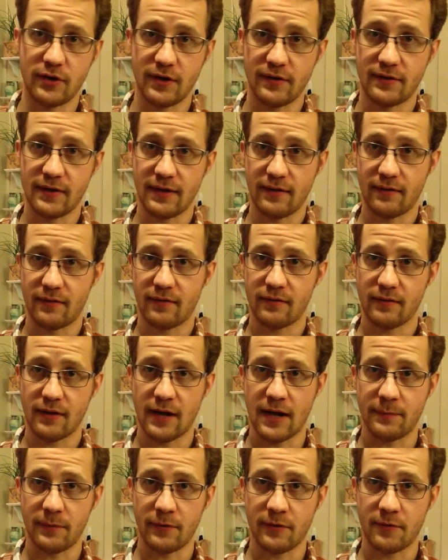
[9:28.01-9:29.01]
intense
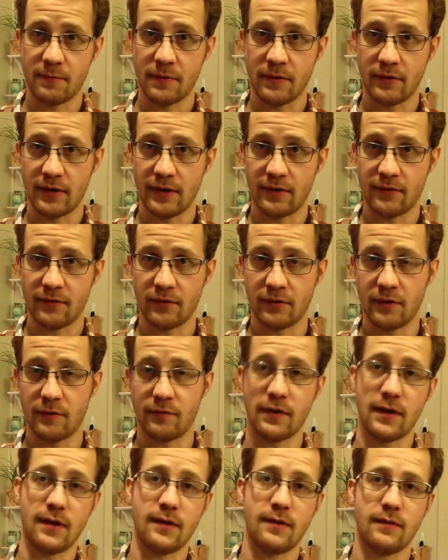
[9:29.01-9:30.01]
hop experience or loves
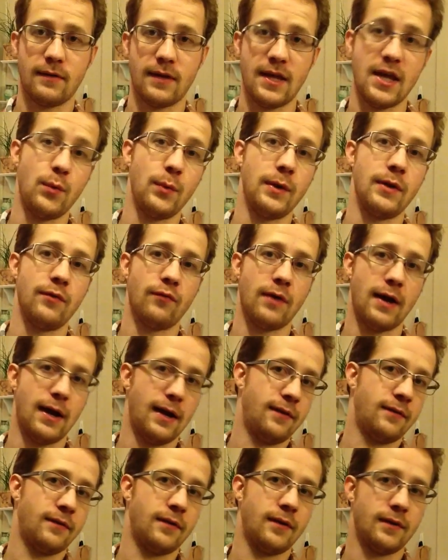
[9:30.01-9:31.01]
like kiwi
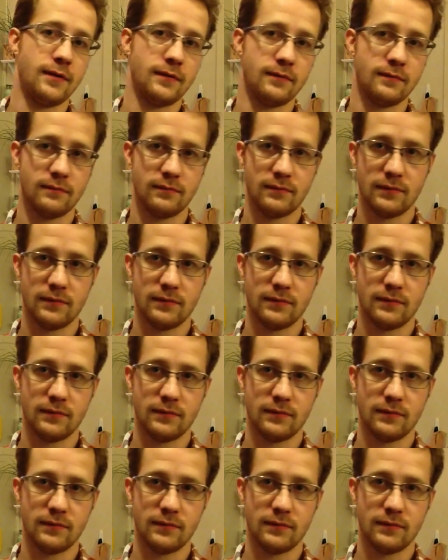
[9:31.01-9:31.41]
rising,